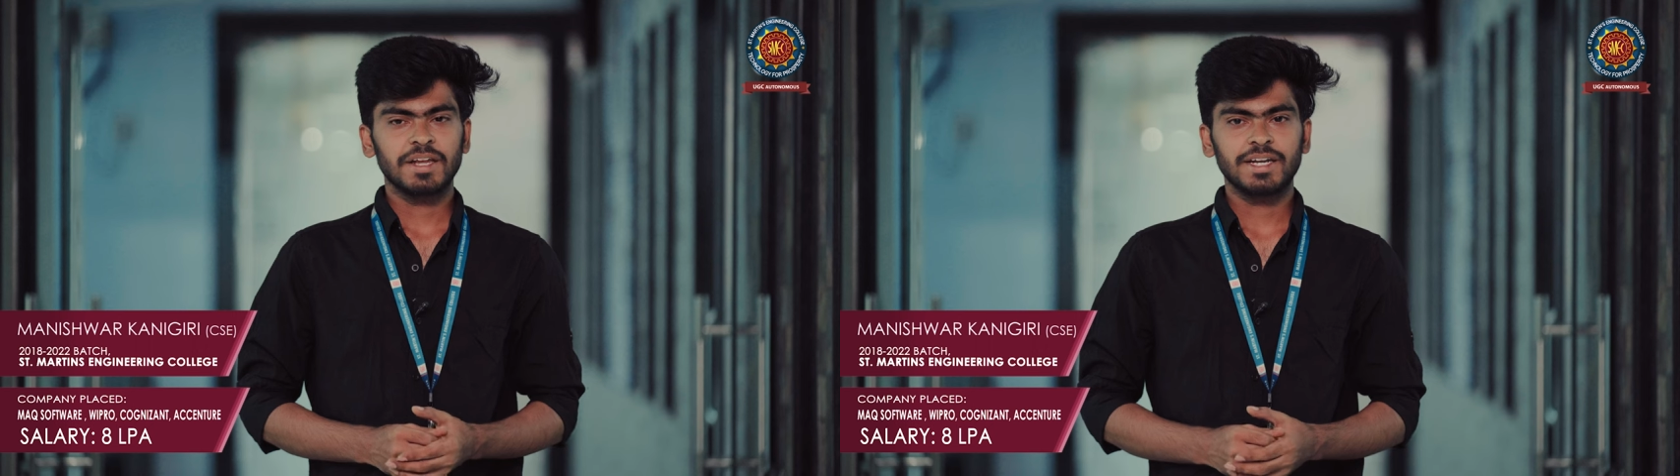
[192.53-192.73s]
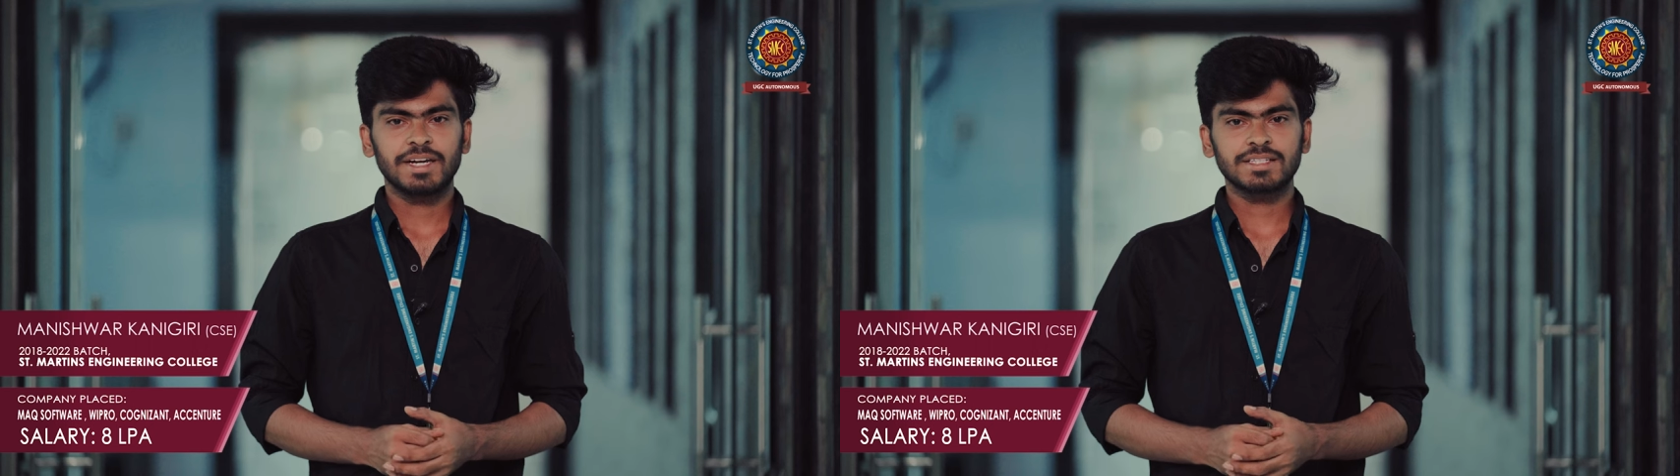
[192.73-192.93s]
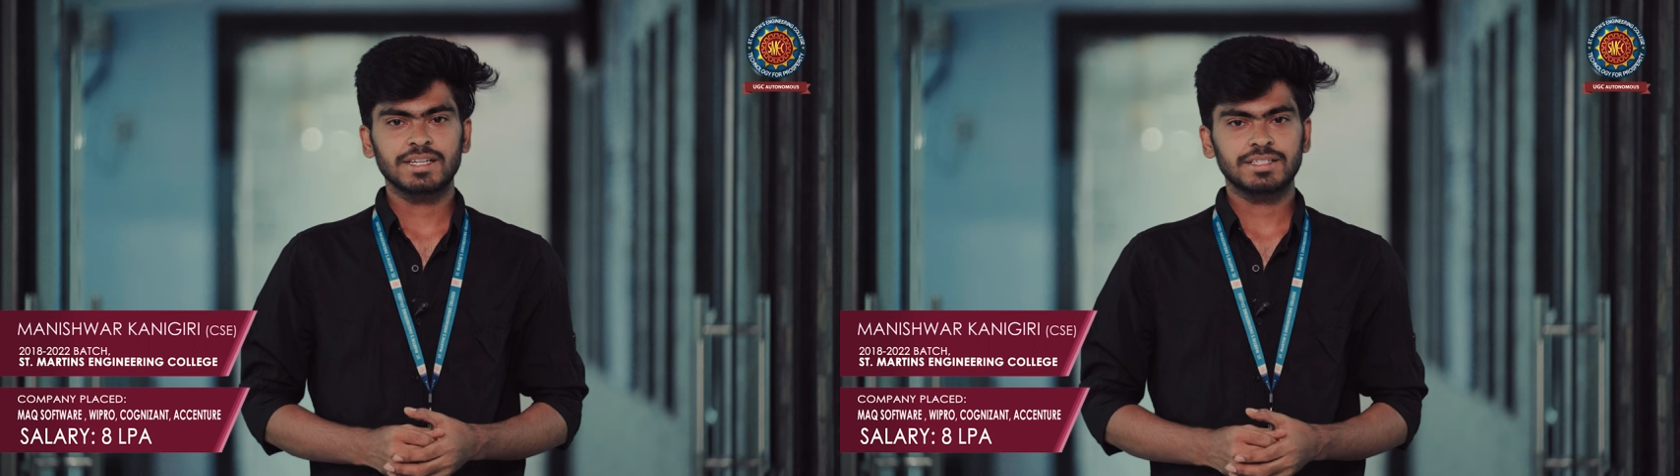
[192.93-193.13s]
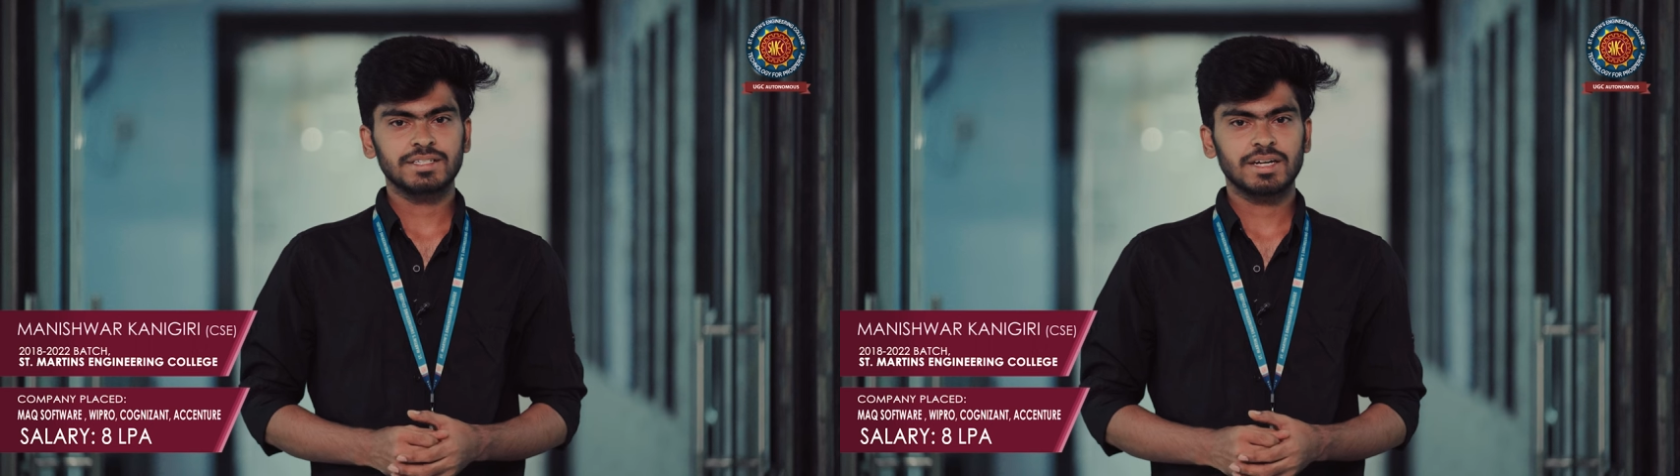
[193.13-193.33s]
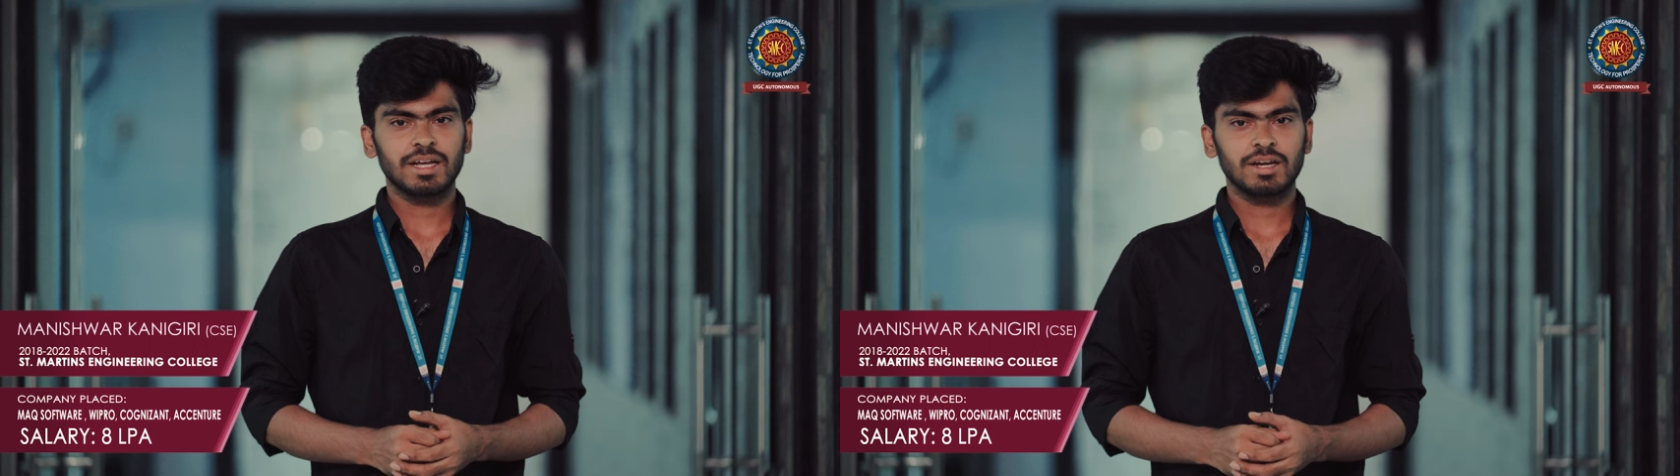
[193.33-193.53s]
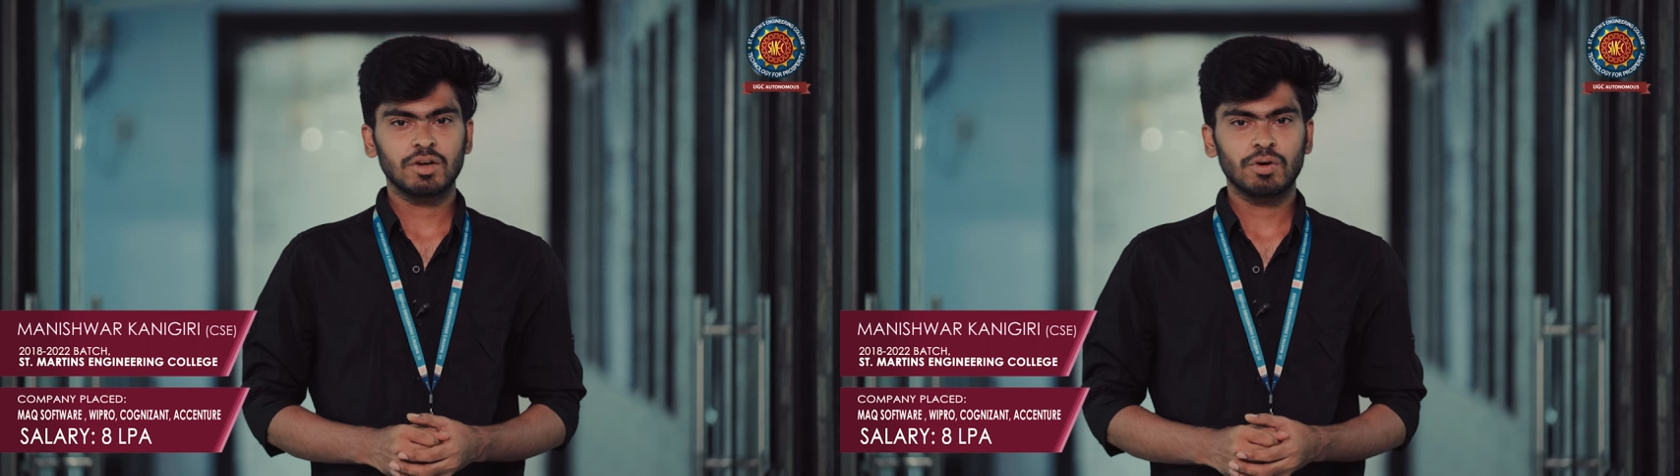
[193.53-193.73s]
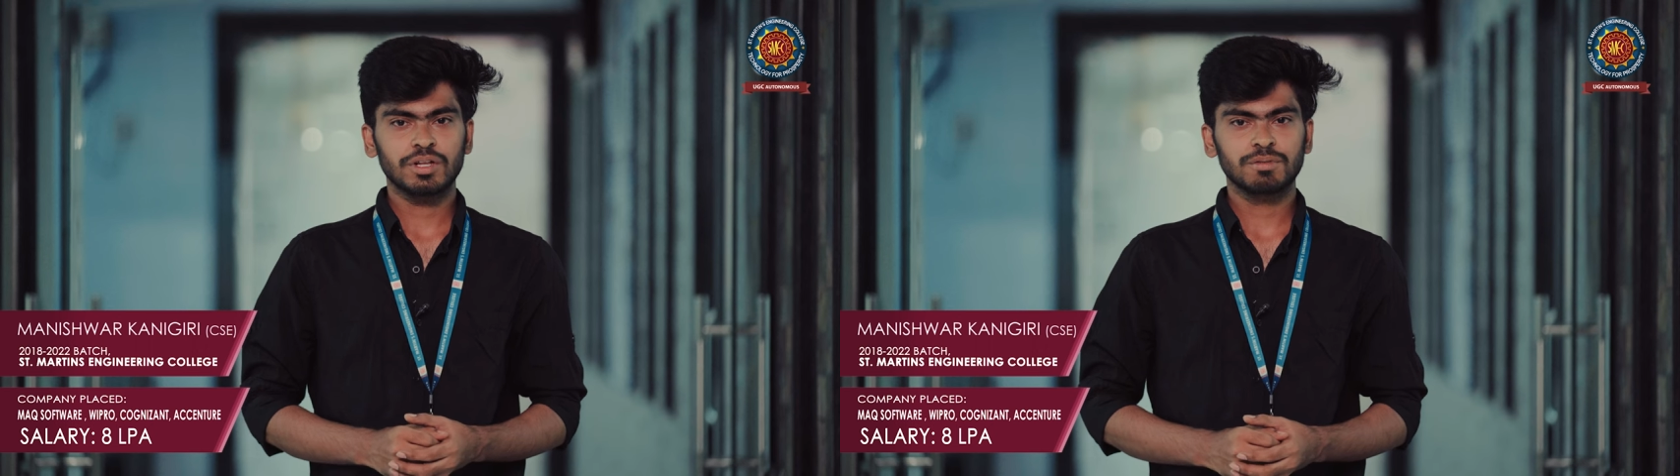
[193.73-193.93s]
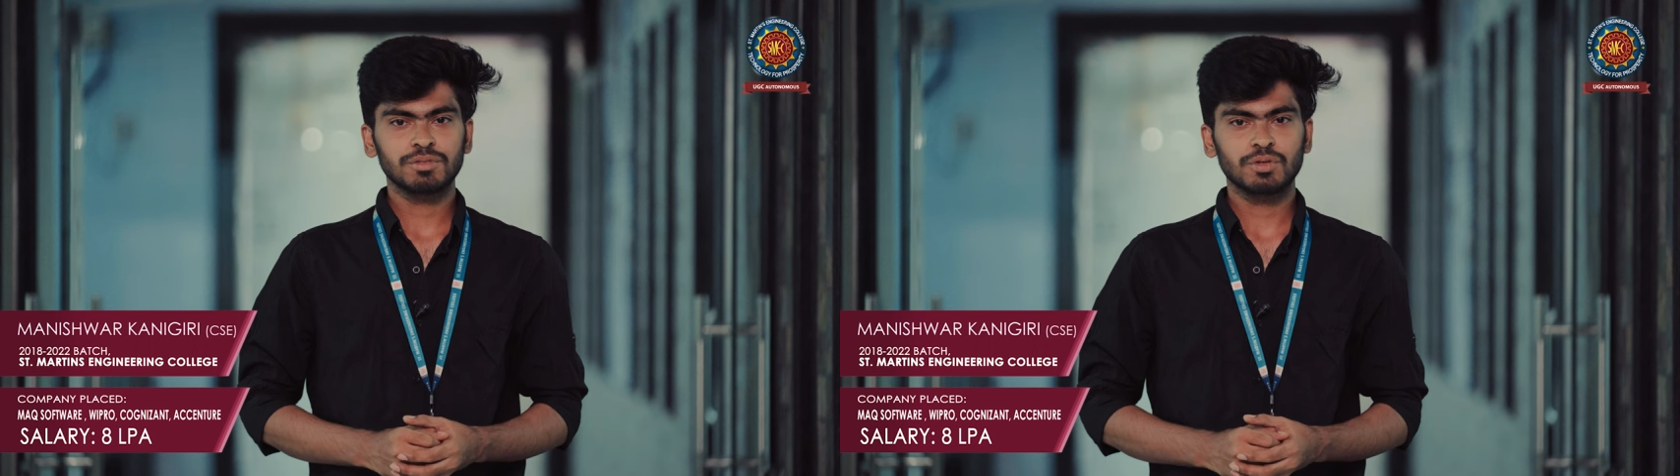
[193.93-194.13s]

in data structures and algorithms,